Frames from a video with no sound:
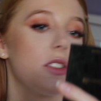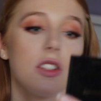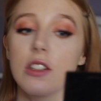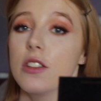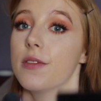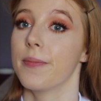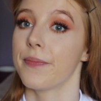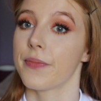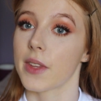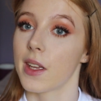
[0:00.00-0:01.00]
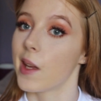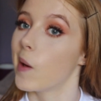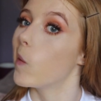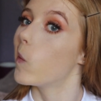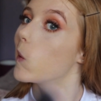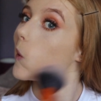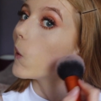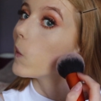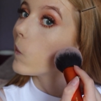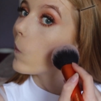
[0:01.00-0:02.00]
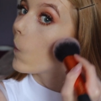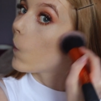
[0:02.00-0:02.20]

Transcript: I should. I don't.